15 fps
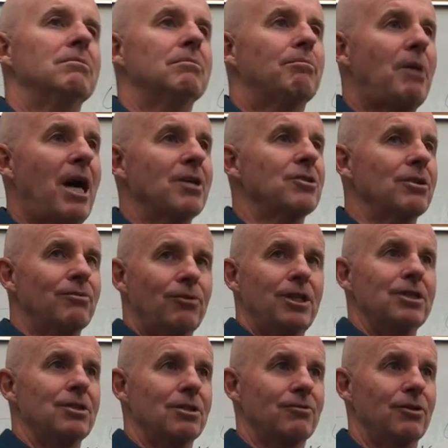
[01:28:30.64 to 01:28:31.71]
positive
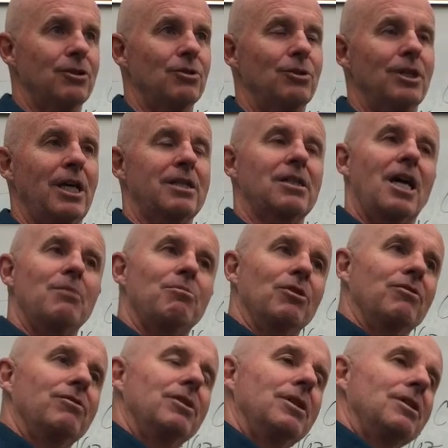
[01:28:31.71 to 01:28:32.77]
reasons for doing that type
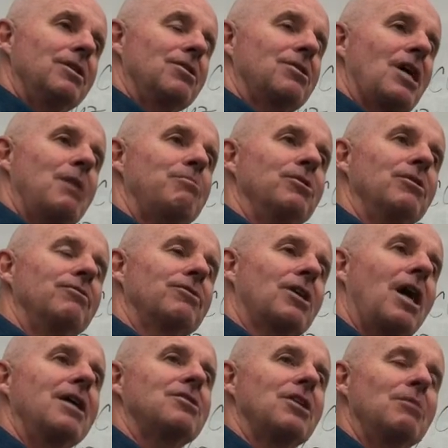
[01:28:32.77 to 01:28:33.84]
of
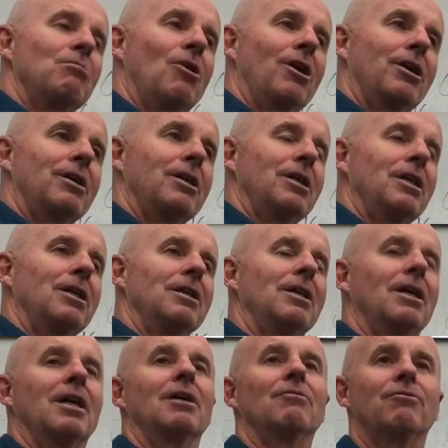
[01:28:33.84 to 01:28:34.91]
content marketing
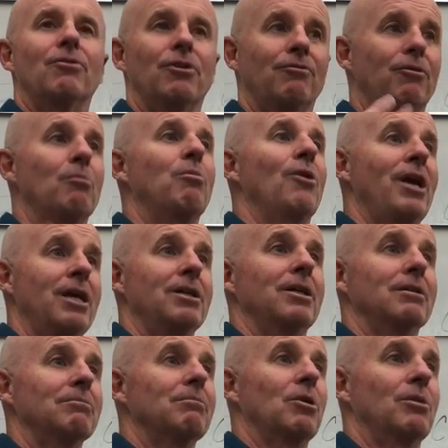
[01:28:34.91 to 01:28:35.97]
and for
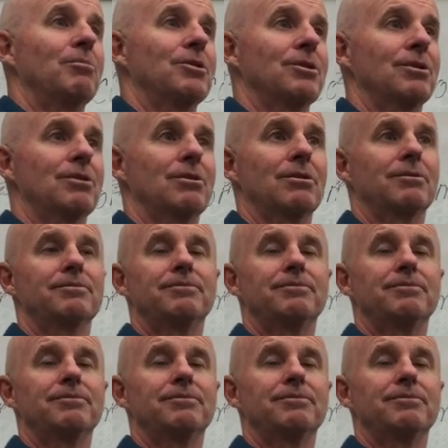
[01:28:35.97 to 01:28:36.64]
branding purposes.